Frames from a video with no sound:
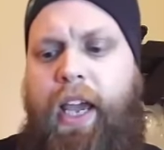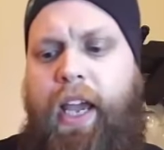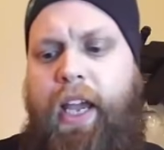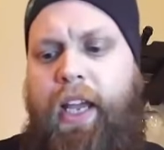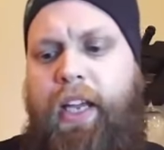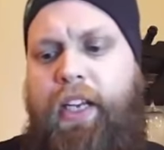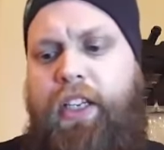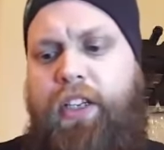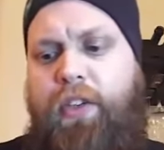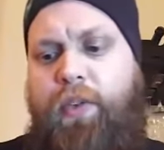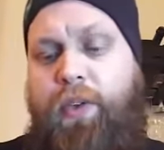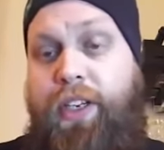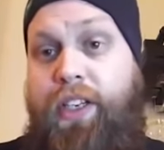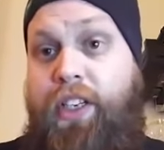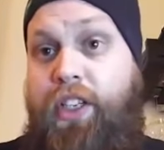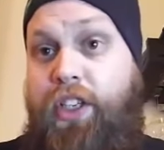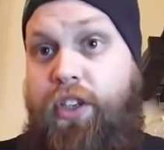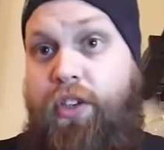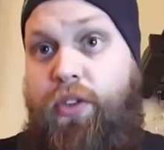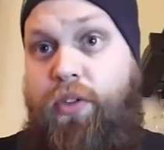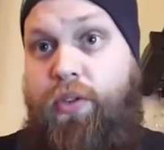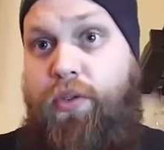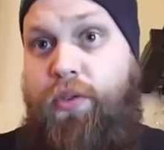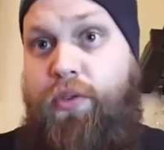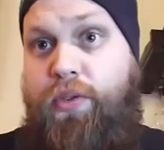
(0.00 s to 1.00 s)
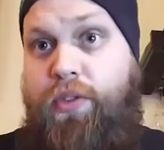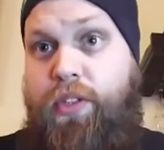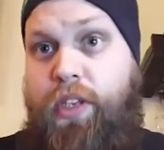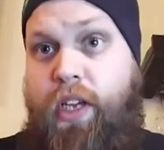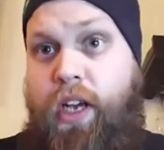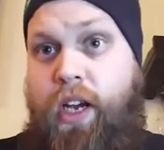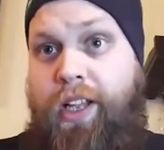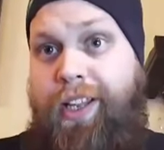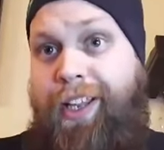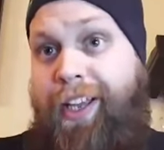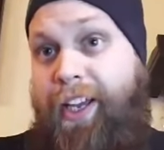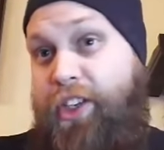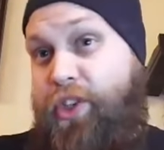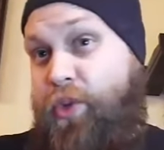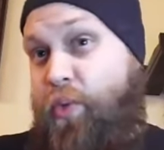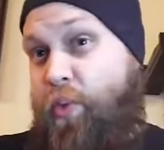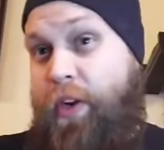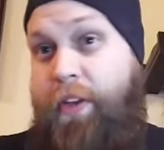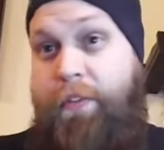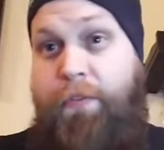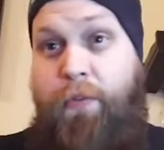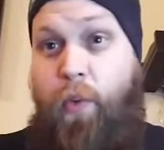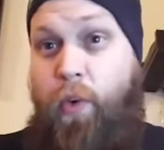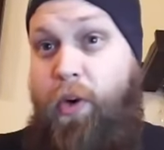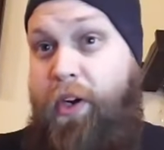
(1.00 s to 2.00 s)
And you need to use like a
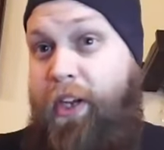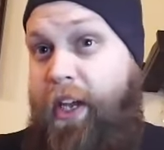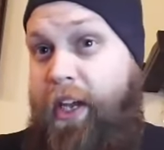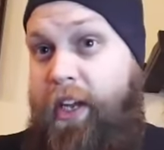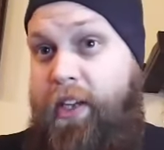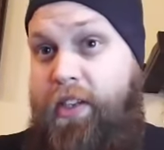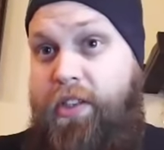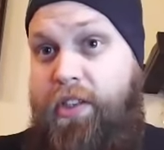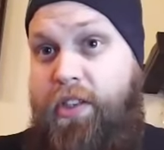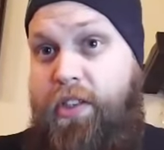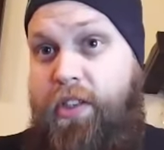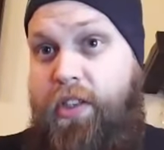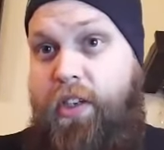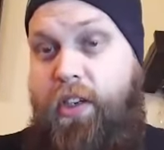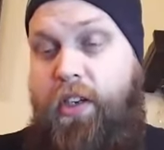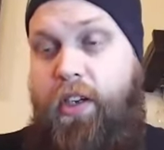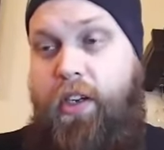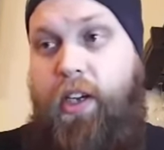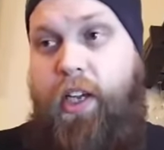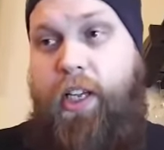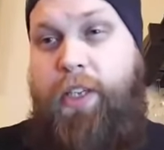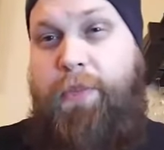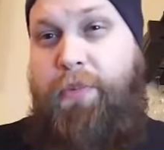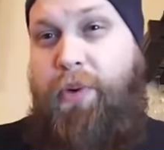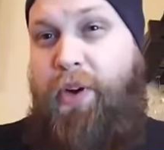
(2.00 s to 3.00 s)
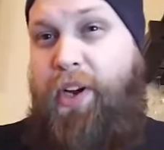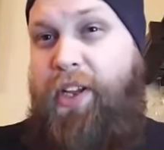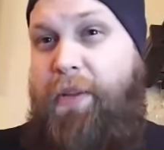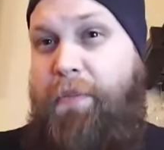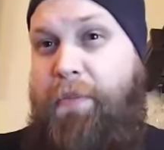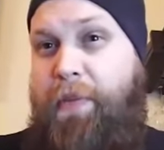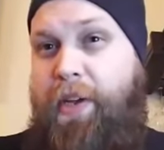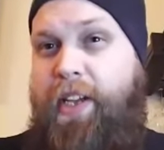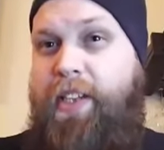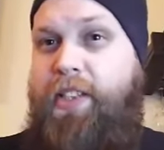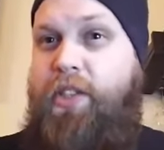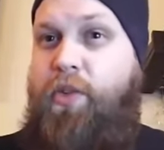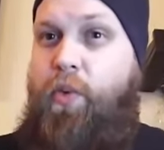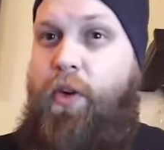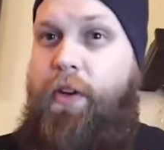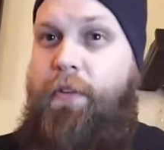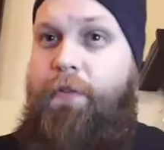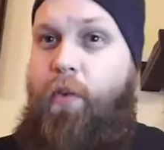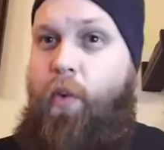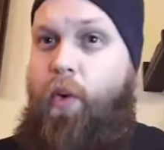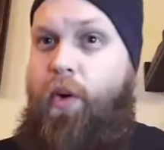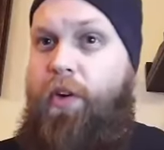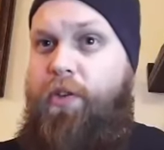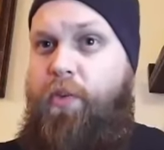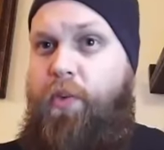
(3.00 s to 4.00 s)
24 gauge. That's probably the best,
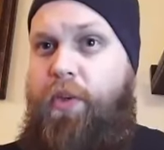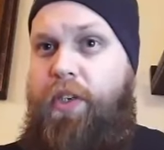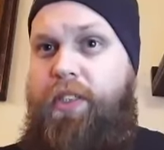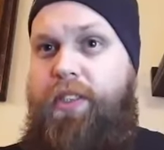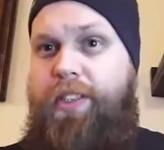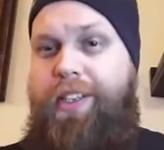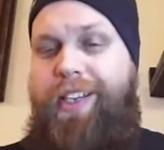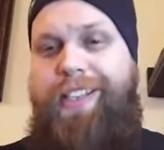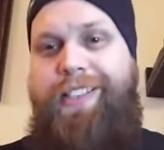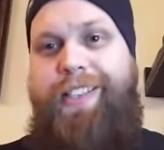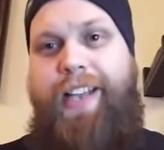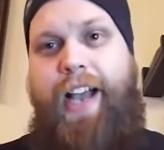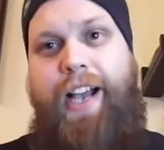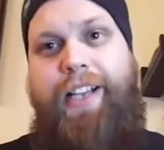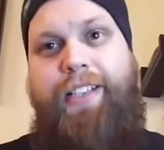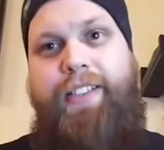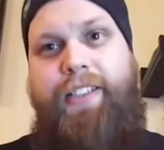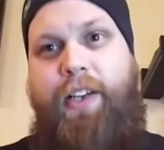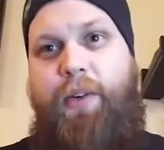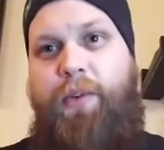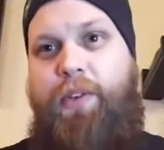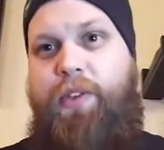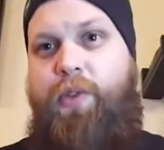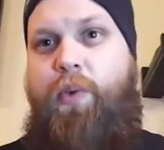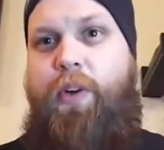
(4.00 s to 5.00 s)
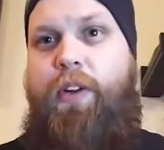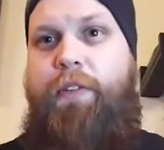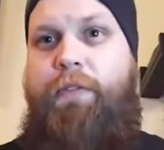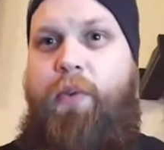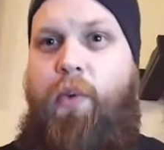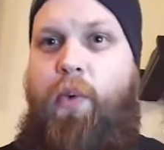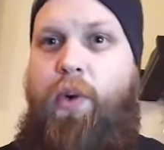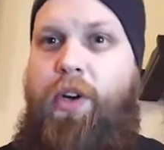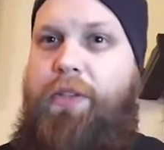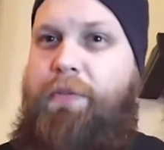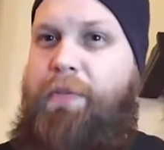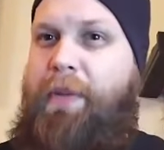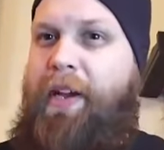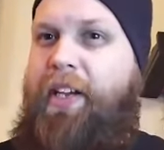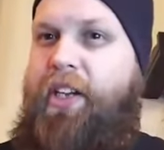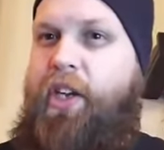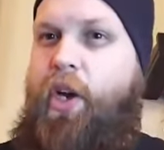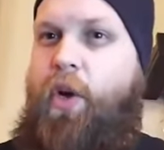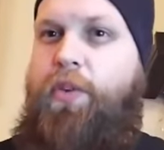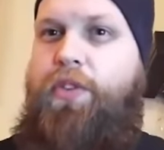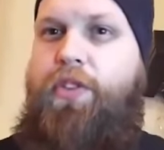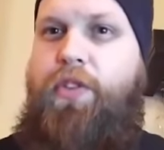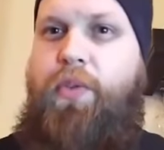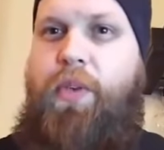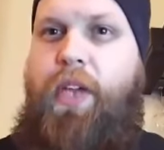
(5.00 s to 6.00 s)
24 or 26. I stick with 24. It's my
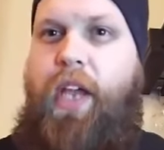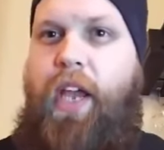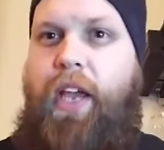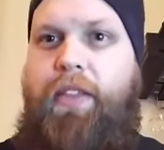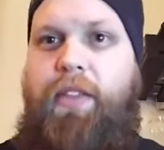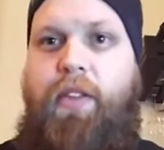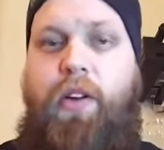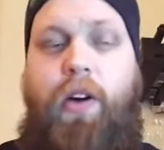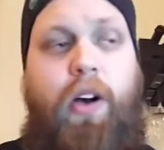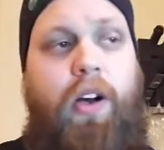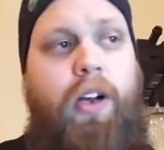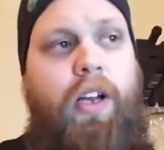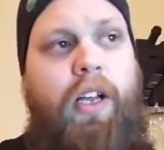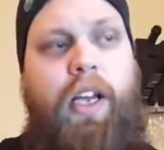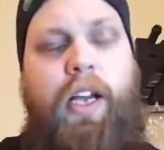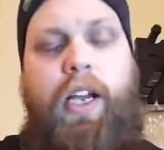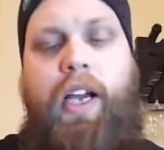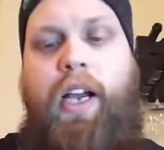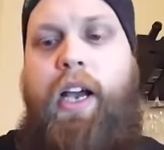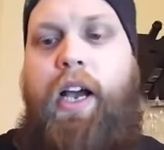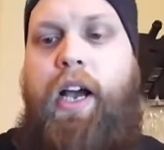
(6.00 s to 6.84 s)
go-to Kanthal.